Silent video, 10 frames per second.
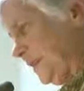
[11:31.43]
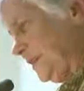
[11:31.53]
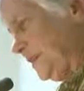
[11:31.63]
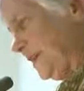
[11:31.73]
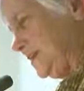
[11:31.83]

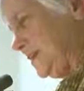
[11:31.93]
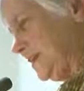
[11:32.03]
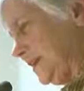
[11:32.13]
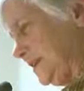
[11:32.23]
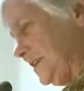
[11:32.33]
that I
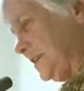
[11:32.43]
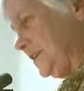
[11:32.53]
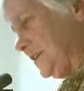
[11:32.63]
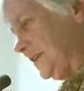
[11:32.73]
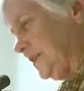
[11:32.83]
just got an
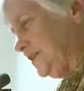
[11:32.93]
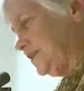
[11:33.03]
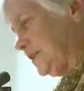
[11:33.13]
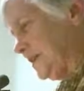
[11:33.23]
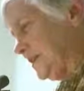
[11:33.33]
email the other
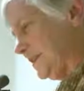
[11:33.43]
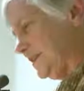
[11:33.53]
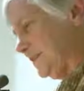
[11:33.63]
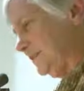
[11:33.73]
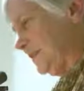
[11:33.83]
day
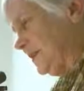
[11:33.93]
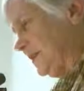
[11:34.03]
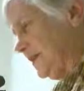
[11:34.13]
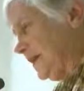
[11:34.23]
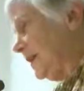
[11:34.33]
that
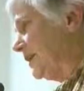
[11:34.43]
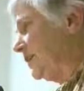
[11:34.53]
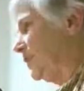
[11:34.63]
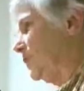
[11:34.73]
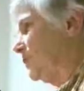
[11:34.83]

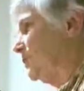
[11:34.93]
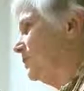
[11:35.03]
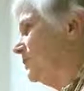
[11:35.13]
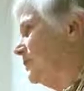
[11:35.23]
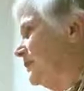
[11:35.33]
Idaho
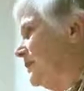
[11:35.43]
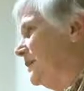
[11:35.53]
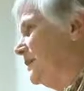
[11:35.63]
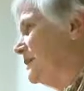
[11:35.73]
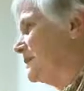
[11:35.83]

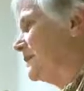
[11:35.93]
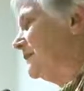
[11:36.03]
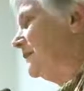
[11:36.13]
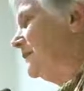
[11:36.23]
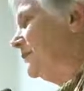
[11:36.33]
has
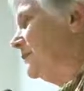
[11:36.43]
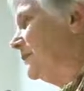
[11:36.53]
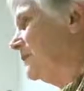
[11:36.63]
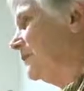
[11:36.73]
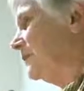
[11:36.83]
suddenly,
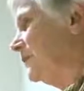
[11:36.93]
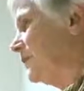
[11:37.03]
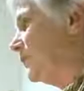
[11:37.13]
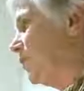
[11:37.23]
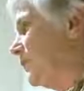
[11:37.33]
a
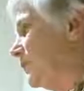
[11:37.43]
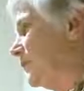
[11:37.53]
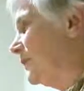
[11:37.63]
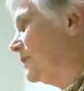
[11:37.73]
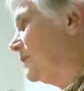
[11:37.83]
very wealthy
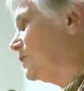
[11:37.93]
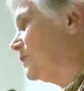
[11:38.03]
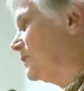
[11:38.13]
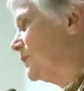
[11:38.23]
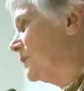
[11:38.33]

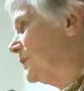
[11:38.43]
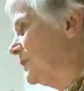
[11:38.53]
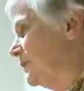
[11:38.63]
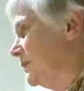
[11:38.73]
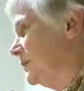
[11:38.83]
foundation
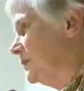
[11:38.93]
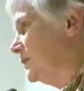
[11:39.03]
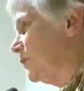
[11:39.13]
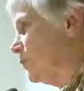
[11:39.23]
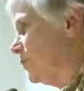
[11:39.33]
there,
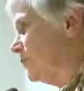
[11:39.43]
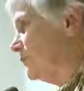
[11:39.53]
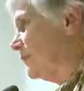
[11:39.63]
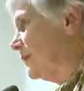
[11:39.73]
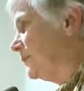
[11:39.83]
very wealthy
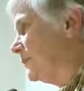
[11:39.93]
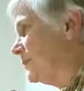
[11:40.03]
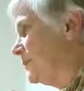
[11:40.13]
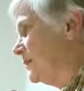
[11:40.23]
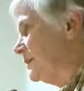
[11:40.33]
family,
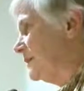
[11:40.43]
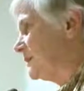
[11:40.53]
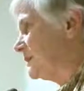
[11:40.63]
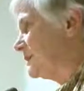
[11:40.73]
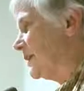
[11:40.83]
has
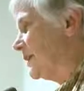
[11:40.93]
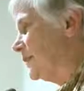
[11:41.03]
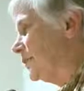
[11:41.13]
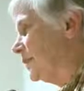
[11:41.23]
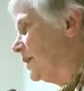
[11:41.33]
decided
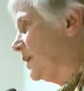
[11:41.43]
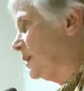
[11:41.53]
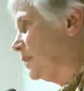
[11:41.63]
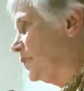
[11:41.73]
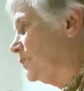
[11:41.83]
that what
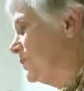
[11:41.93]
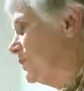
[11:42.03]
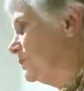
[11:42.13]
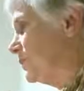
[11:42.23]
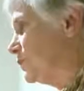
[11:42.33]
Idaho
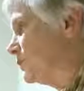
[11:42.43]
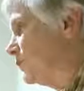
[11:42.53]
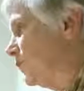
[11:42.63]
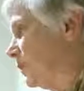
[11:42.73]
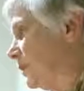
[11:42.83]
needs most of
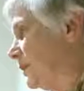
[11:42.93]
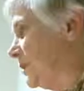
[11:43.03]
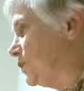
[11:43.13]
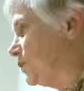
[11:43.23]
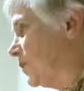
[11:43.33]
all
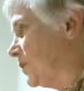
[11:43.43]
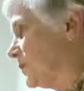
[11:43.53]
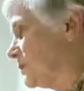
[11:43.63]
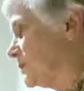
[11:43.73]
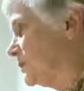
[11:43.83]
is
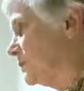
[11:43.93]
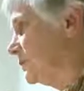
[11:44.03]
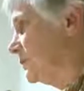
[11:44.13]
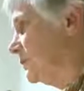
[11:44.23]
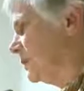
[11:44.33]
charters.
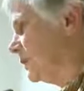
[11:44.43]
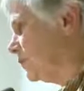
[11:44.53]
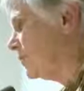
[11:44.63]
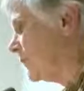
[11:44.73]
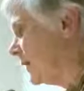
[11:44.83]
Can
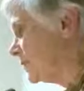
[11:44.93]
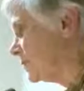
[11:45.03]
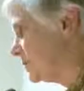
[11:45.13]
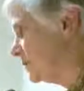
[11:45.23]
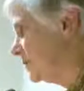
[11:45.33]
you
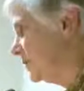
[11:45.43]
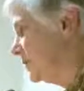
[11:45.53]
imagine